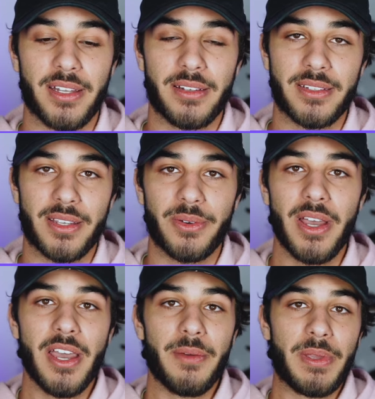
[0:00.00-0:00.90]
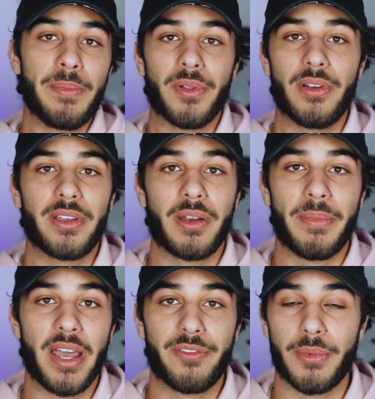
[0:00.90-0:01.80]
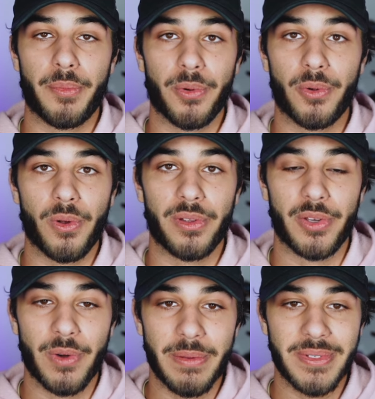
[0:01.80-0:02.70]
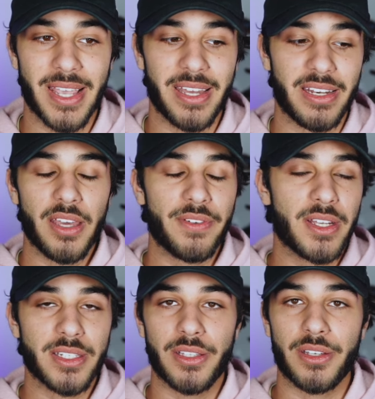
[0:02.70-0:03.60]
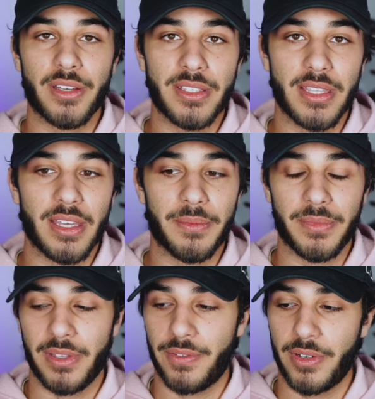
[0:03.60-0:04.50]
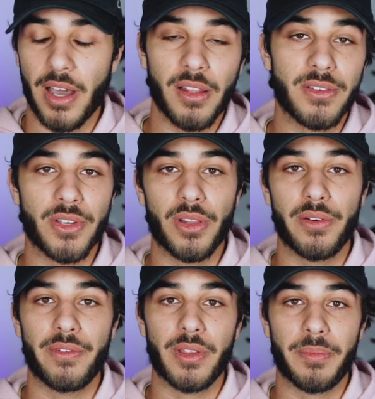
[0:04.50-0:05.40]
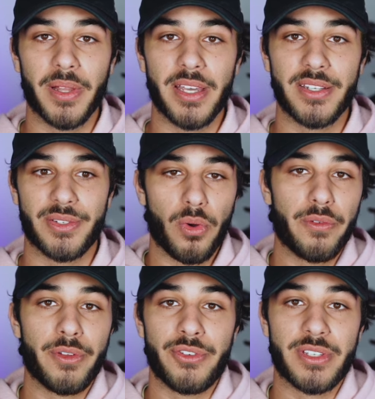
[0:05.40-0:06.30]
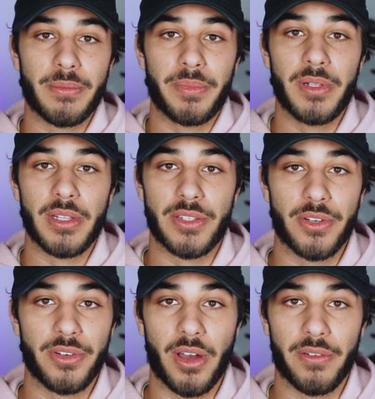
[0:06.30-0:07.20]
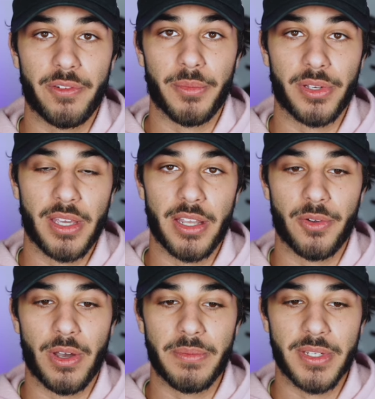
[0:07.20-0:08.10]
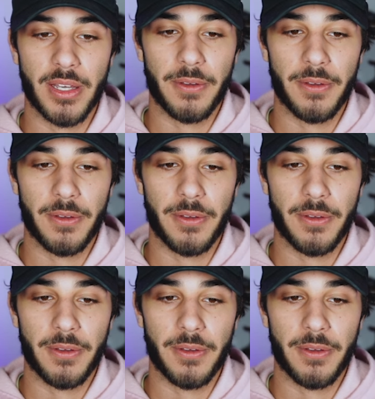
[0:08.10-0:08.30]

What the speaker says: So people aren't going to buy from a poor quality website if it doesn't look good to them, if your color's all over the place, or if they're just completely turned off from looking at your website.